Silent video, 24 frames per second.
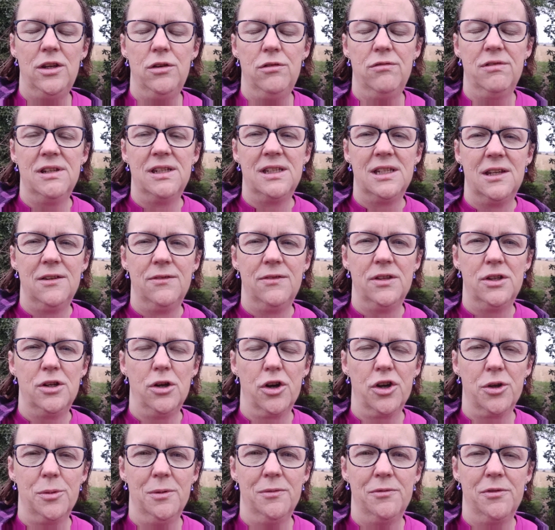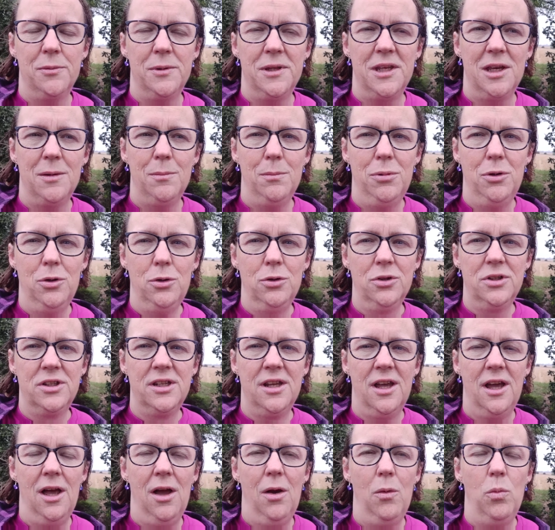you receive the document from the
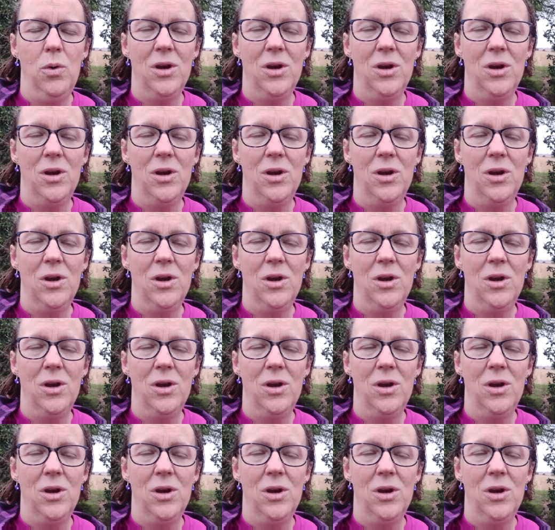importer,